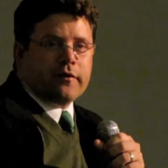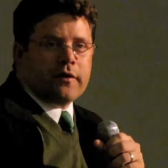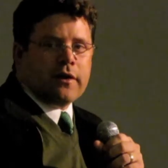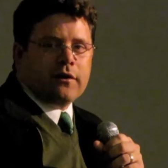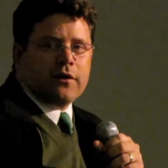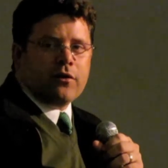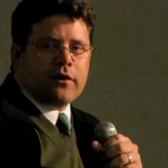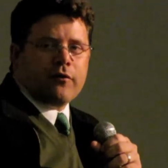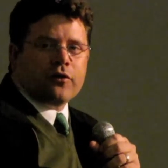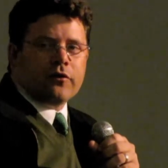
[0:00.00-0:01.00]
10 year
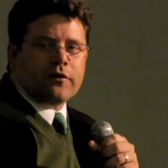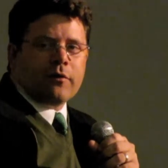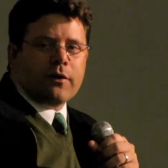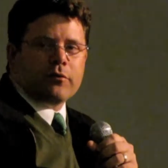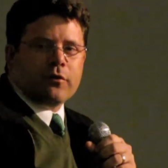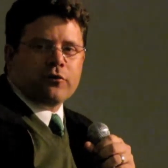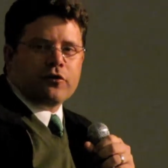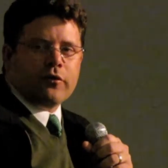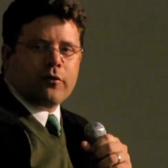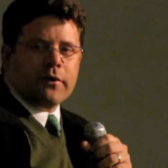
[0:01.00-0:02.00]
anniversary coming up, so I'm
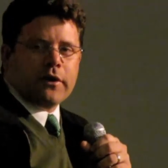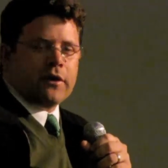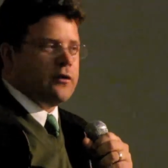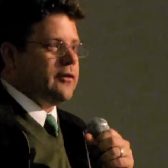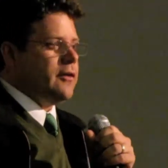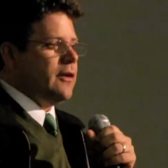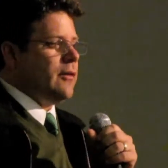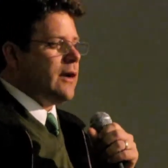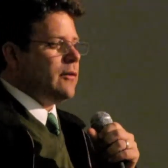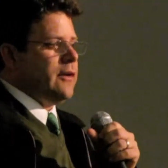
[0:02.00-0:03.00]
sure there'll be occasions to
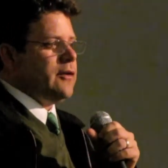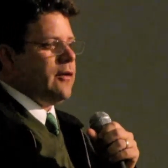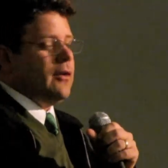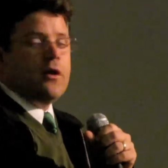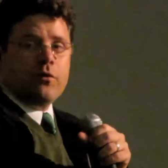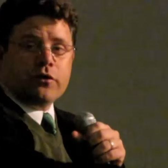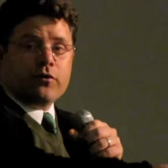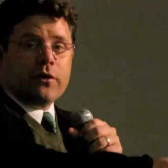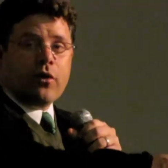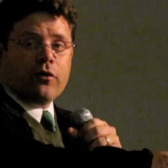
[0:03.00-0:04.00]
interact with each other, which
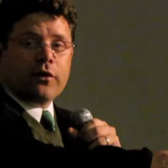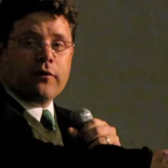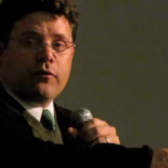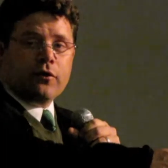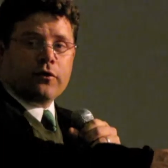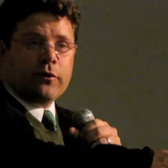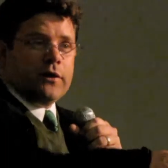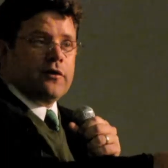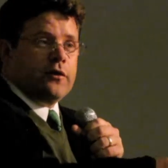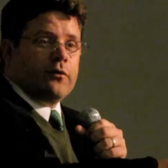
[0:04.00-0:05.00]
we're all looking forward to. We
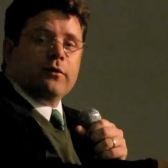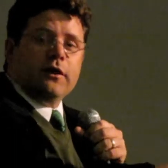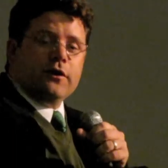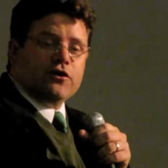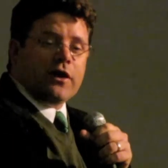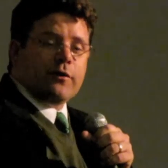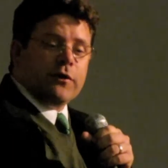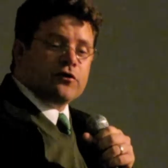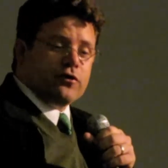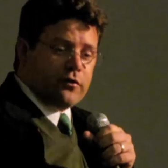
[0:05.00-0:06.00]
can still check,
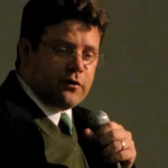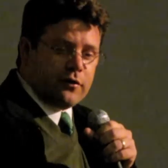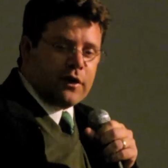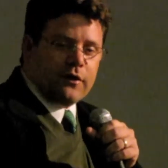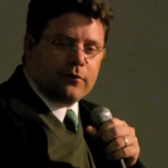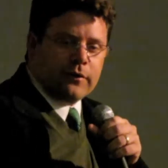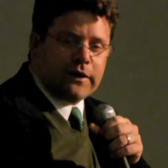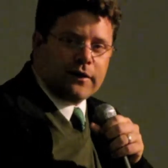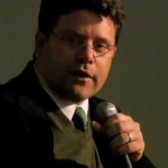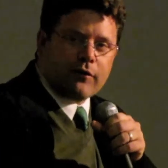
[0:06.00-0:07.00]
make sure we
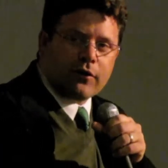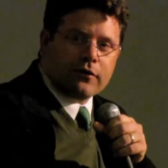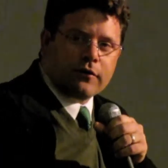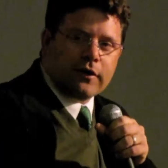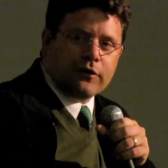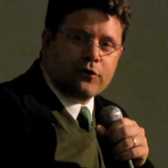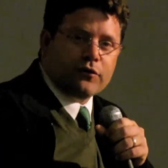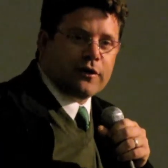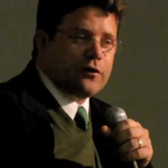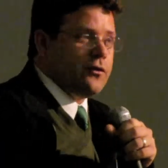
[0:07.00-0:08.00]
didn't have our
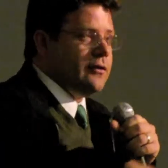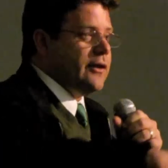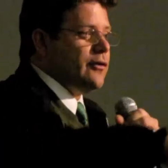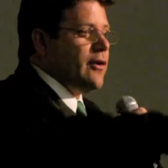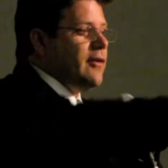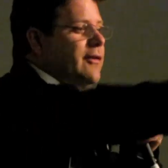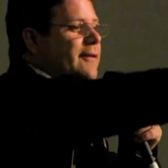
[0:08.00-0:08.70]
tattoos laser, off.